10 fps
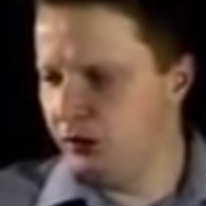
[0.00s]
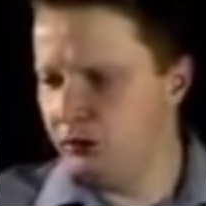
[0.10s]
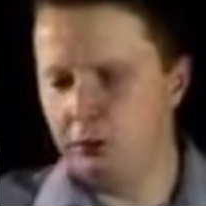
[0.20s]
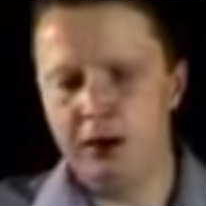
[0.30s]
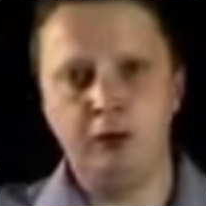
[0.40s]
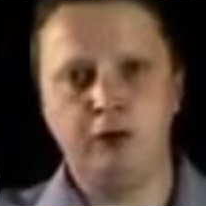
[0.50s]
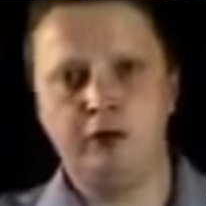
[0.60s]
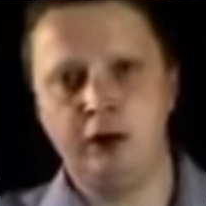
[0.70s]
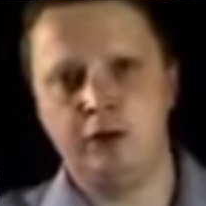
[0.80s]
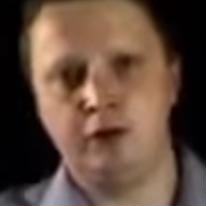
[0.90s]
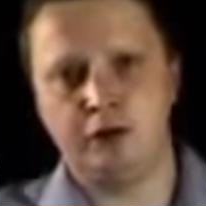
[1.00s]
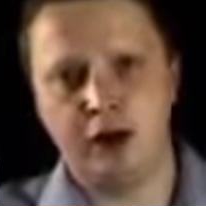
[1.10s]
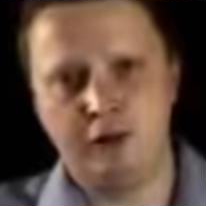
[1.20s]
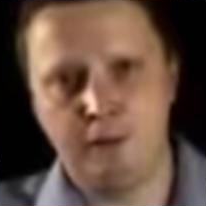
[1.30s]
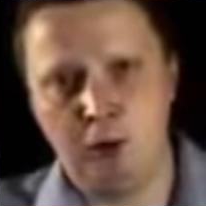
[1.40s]
to me, would seem to
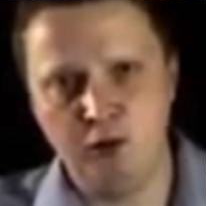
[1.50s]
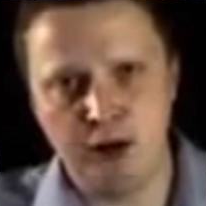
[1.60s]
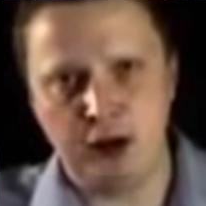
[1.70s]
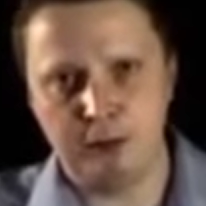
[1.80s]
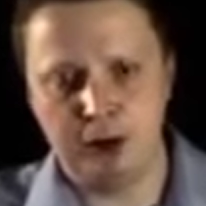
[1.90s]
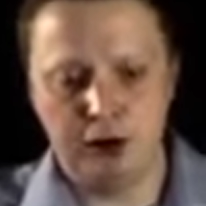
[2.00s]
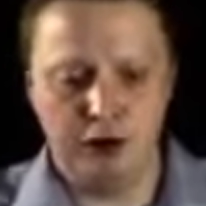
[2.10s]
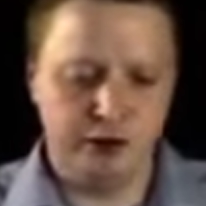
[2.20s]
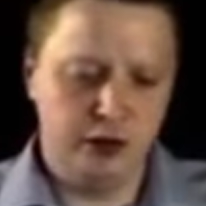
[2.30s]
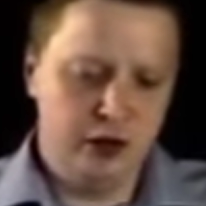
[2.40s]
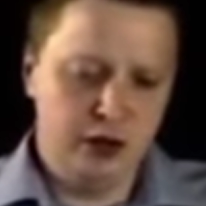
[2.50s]
favour Bovnik, because